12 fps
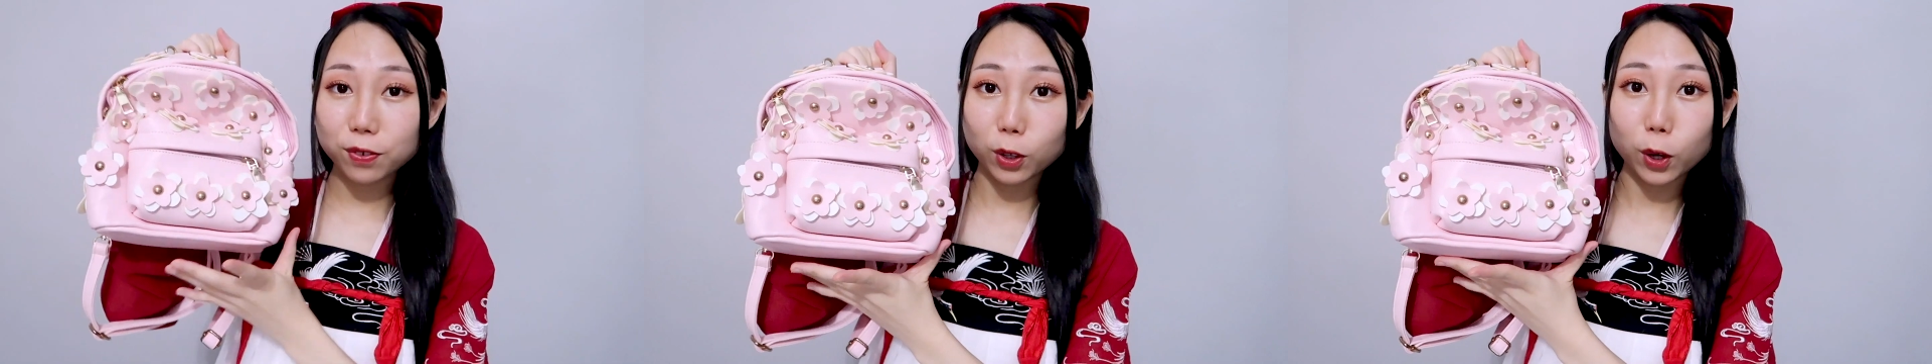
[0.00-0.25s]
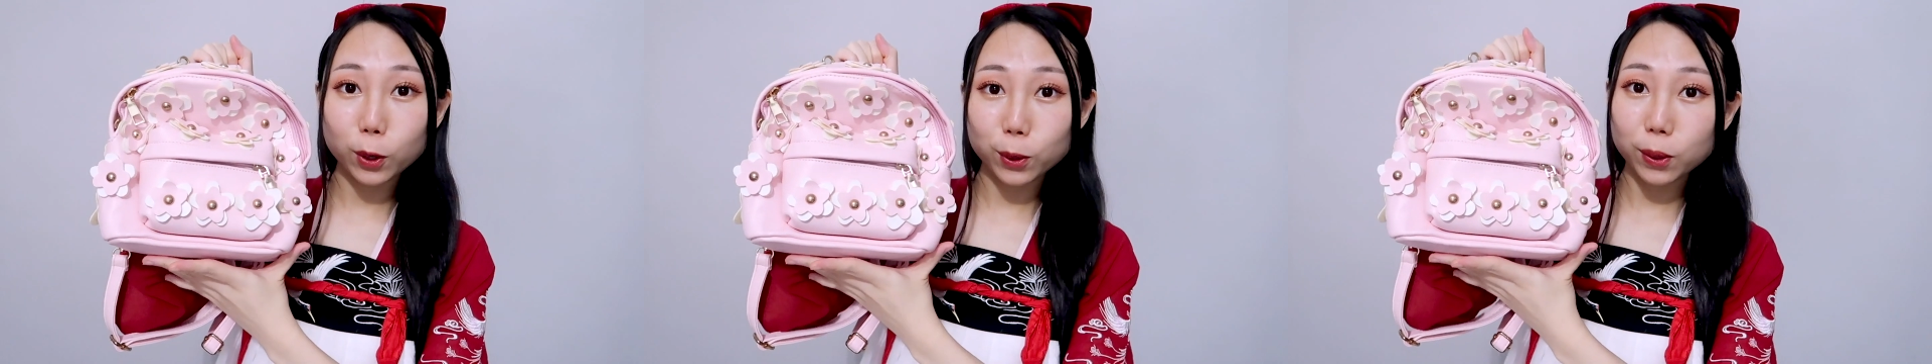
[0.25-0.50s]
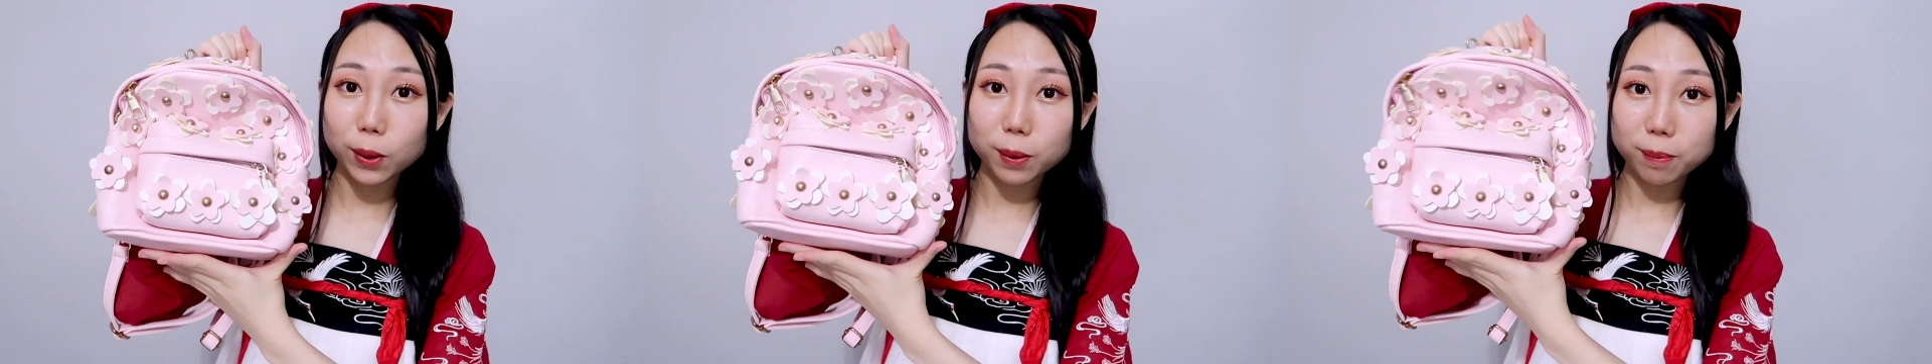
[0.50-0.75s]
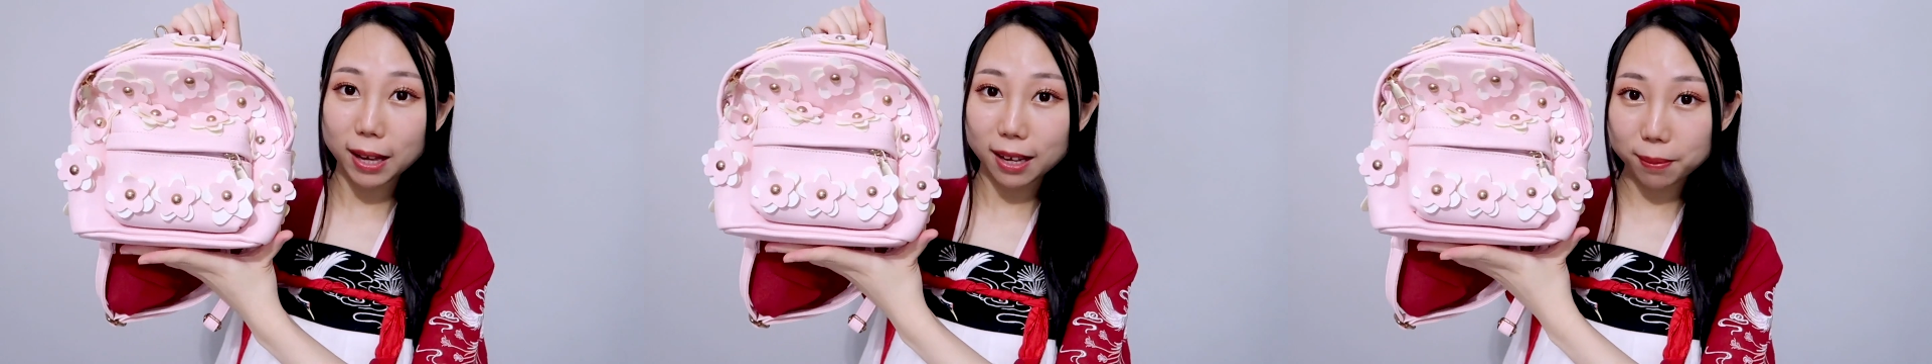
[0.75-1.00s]

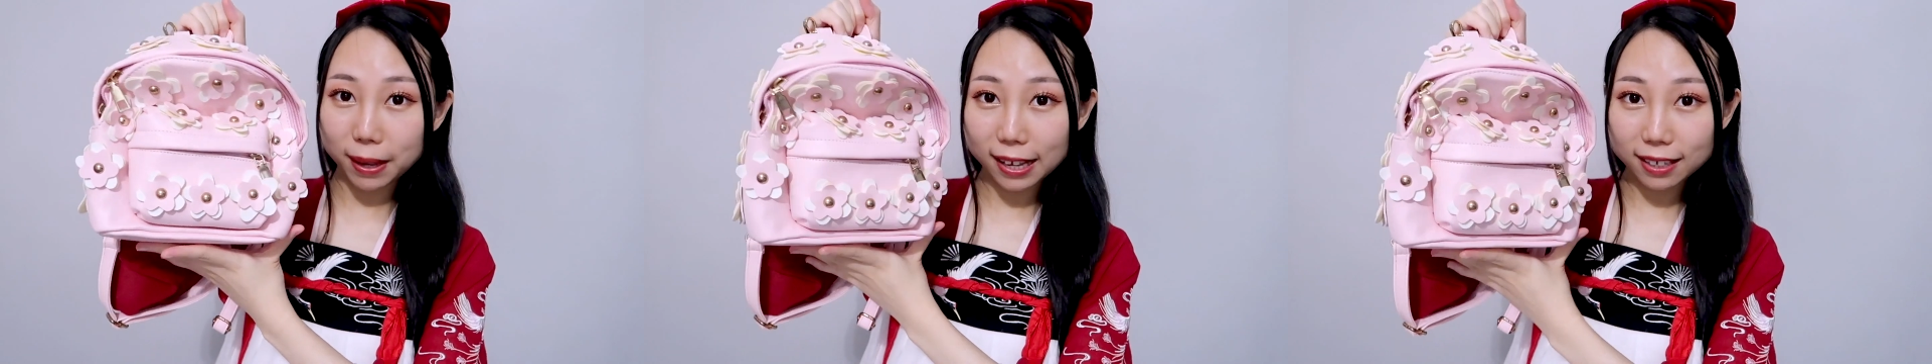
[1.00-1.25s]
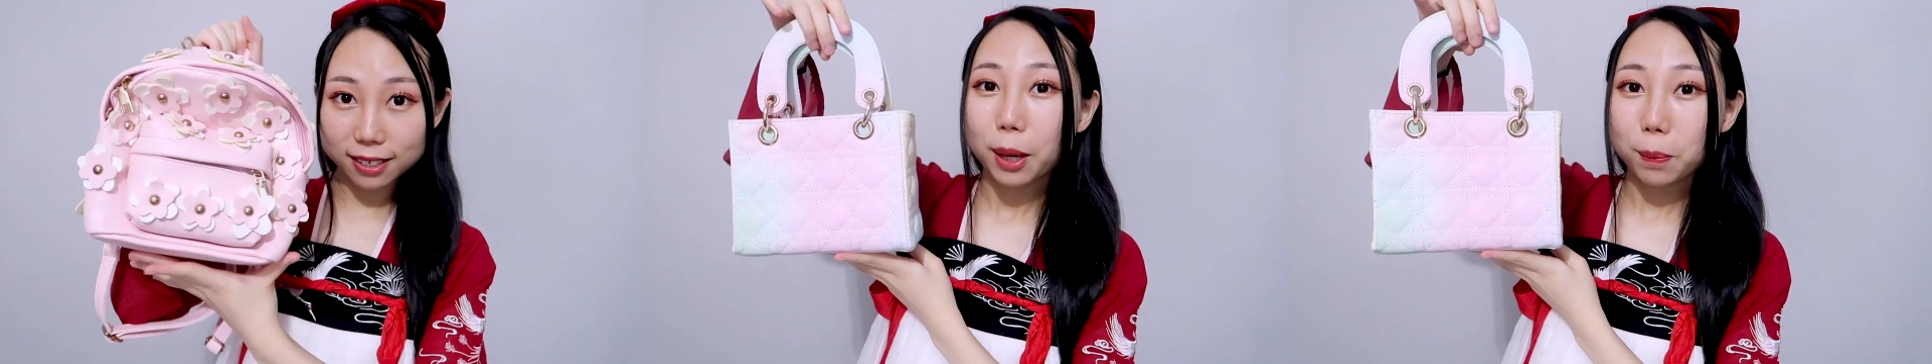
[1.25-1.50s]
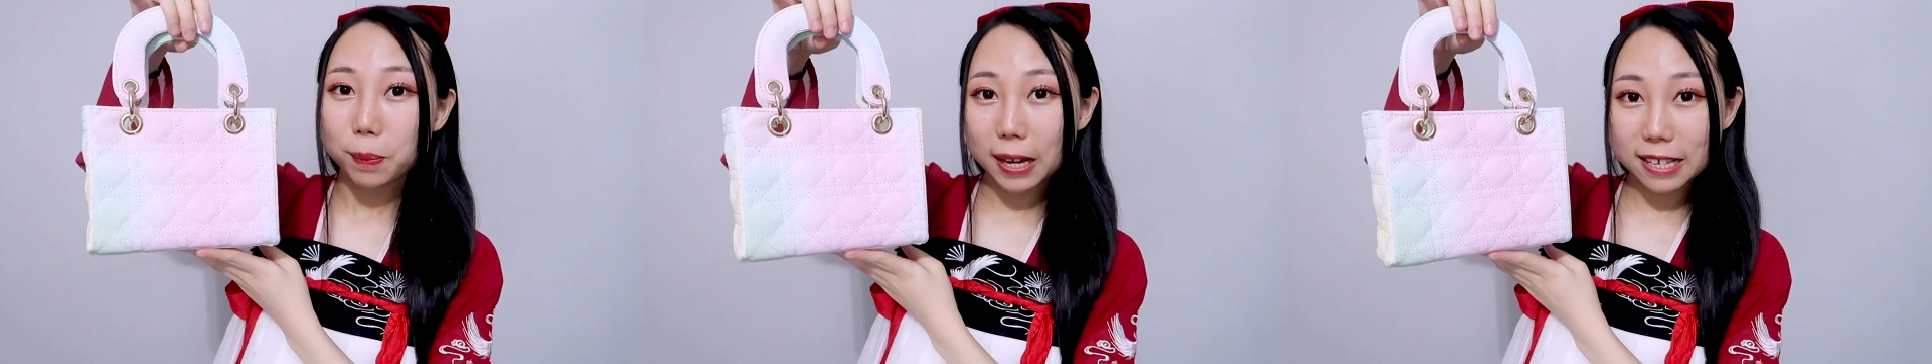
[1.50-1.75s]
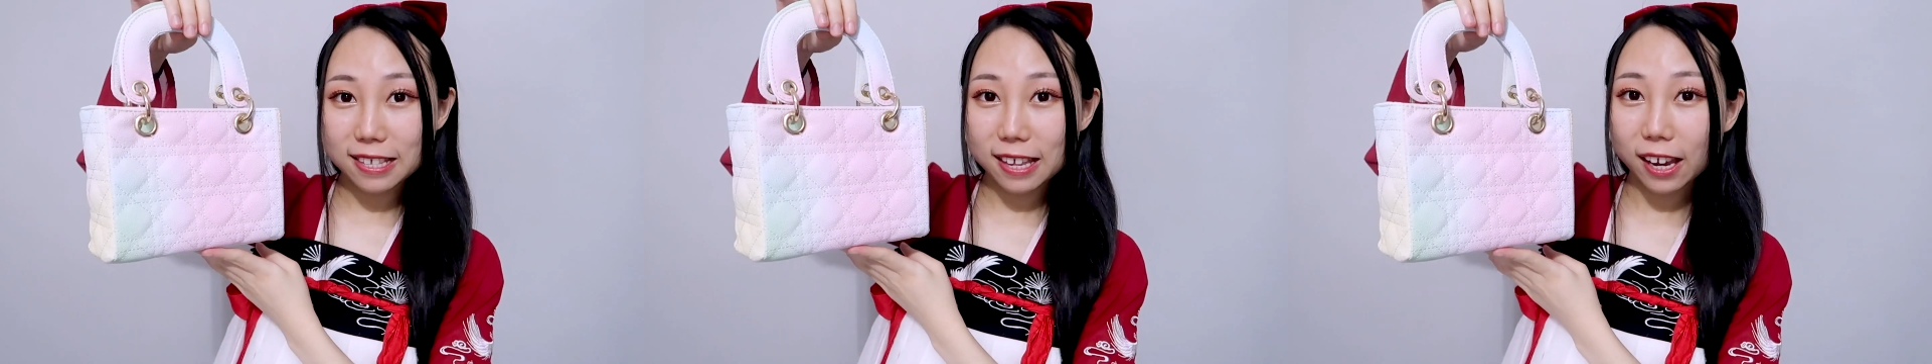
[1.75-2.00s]
floral backpack,
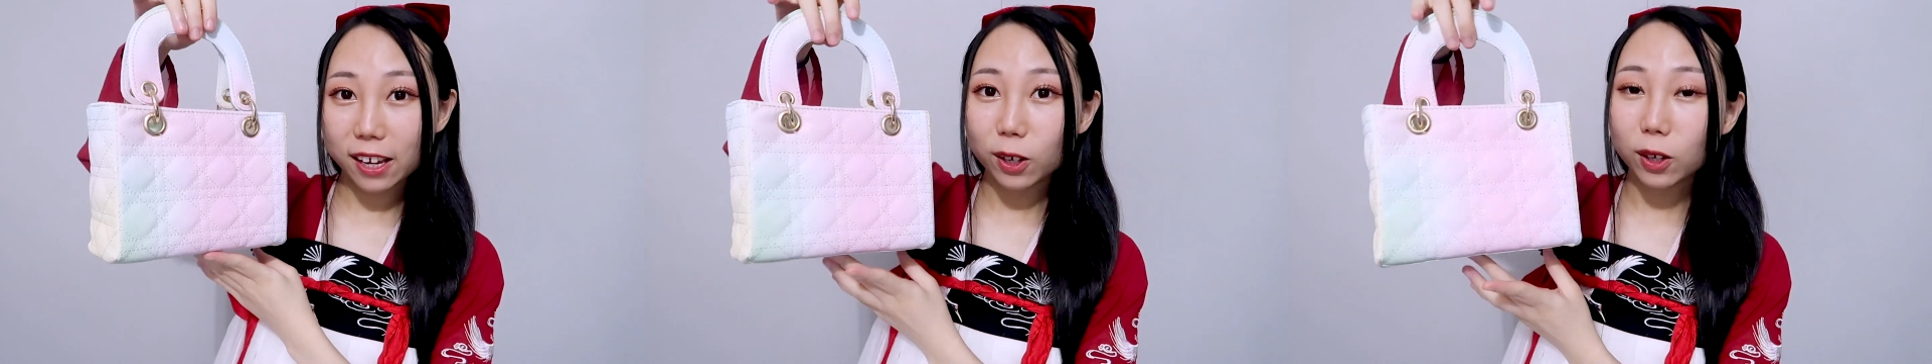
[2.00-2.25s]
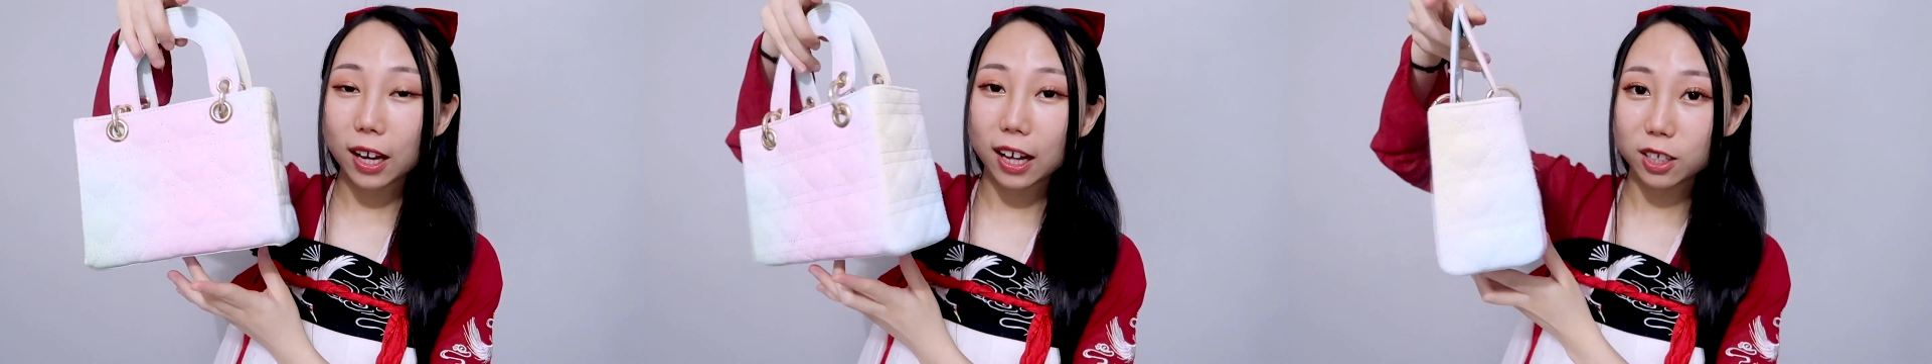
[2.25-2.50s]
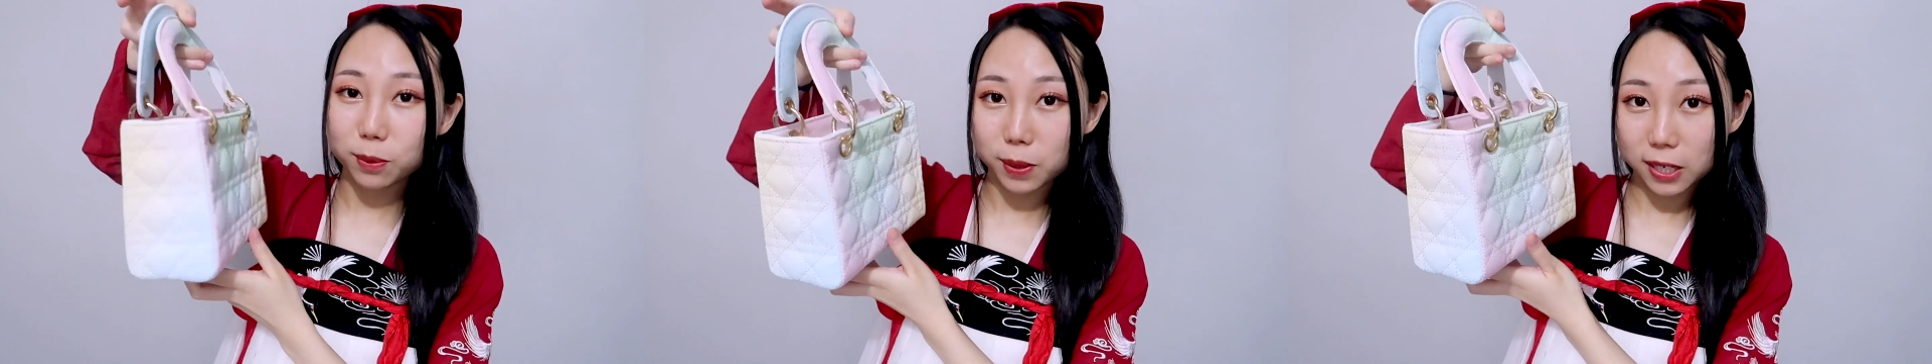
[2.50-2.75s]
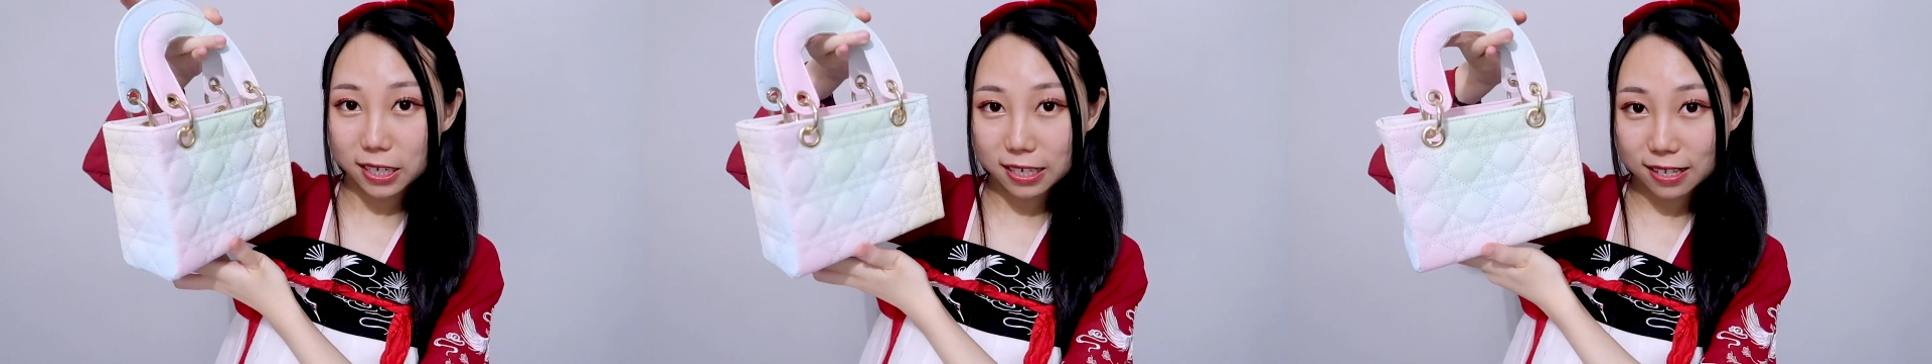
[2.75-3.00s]
pastel color
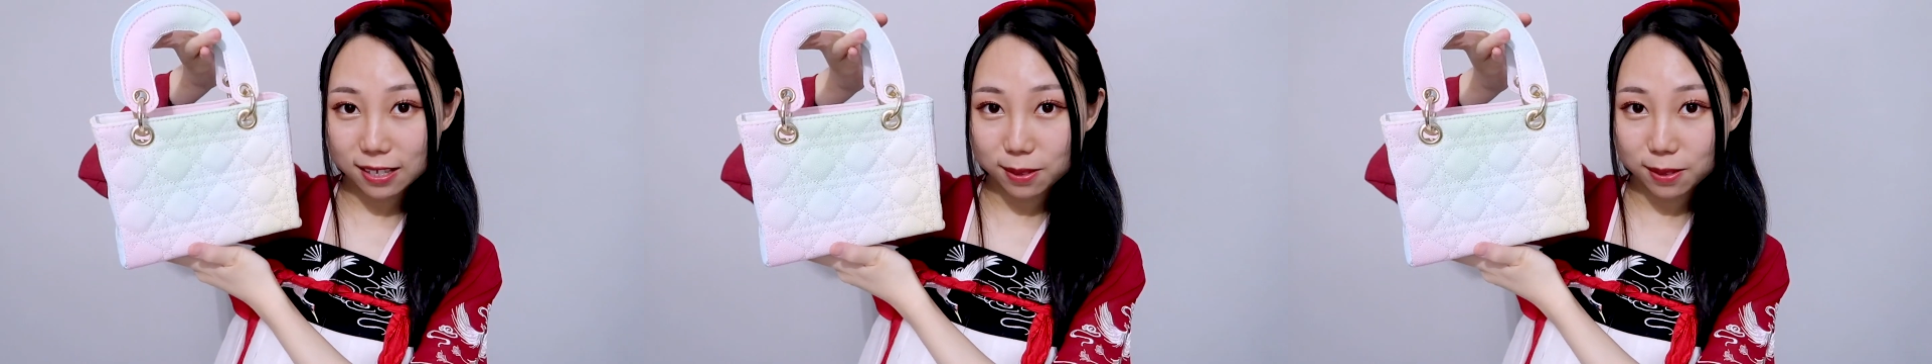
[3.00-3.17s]
purse,